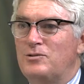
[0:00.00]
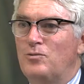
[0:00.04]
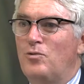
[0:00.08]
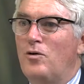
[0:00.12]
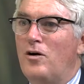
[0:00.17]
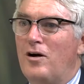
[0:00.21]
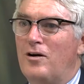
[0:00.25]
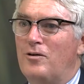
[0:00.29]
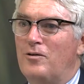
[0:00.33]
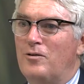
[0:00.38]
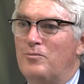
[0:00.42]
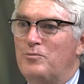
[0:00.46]
a
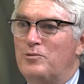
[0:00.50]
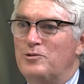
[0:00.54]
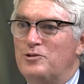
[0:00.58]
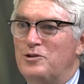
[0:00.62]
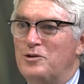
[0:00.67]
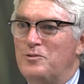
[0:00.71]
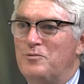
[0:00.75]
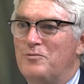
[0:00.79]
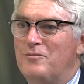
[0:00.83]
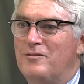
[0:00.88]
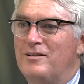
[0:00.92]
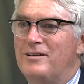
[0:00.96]
while,
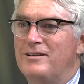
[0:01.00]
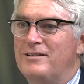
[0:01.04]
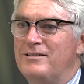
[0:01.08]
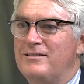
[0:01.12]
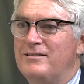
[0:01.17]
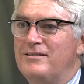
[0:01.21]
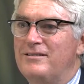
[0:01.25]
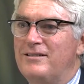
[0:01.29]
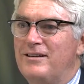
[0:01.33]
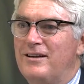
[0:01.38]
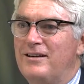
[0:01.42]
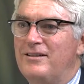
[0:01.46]
presumably.
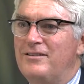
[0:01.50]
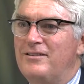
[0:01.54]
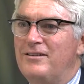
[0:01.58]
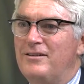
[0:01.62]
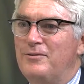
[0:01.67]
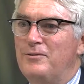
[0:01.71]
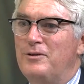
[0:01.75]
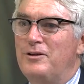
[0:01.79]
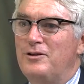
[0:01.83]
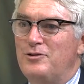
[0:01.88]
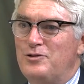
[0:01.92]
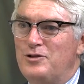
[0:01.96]
I
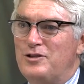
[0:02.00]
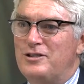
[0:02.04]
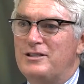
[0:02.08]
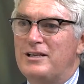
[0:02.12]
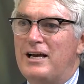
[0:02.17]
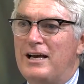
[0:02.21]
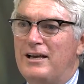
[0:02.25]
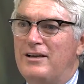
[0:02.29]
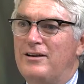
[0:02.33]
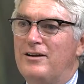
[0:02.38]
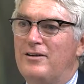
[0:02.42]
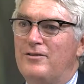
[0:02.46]
mean, as you
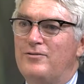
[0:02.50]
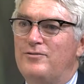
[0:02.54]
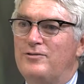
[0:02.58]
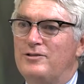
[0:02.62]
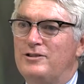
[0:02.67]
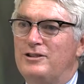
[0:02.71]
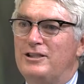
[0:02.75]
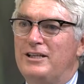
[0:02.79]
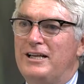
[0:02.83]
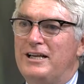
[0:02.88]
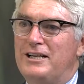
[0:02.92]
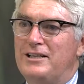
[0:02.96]
say, for
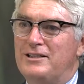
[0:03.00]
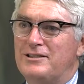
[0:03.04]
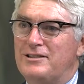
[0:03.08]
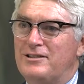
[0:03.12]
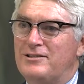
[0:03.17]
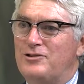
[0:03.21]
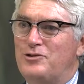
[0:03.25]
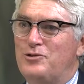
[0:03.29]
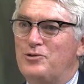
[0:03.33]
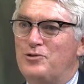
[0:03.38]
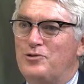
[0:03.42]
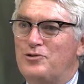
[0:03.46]
genetics
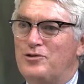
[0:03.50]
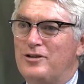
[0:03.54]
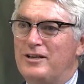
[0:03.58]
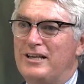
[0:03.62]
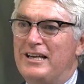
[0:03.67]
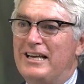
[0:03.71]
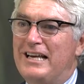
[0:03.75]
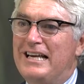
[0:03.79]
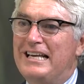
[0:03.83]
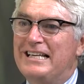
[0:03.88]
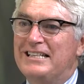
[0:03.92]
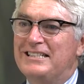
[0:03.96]
it's 2 or 3
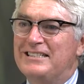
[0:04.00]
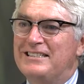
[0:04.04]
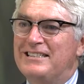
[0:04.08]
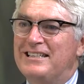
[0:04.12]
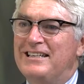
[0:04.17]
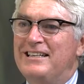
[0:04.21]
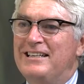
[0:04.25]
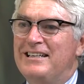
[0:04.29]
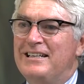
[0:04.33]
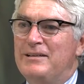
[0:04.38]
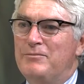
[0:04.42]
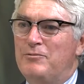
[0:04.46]
years
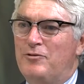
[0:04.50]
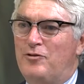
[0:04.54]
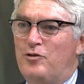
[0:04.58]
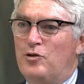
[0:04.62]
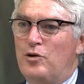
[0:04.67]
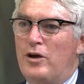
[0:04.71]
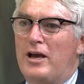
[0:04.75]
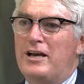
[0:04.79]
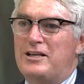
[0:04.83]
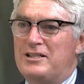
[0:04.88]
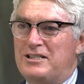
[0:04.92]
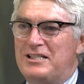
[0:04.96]

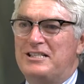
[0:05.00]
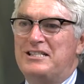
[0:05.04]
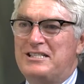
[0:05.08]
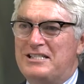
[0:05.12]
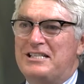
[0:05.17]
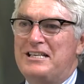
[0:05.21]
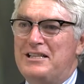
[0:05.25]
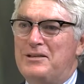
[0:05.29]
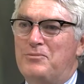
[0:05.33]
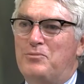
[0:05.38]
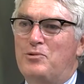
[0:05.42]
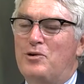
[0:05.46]
before you actually
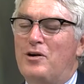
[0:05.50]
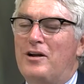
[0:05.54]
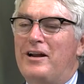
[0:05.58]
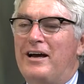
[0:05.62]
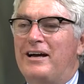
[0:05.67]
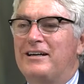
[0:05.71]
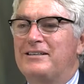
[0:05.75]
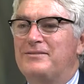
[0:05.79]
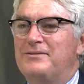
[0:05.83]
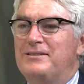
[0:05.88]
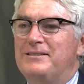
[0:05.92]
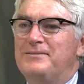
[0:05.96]
see the
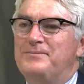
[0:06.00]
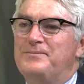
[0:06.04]
product.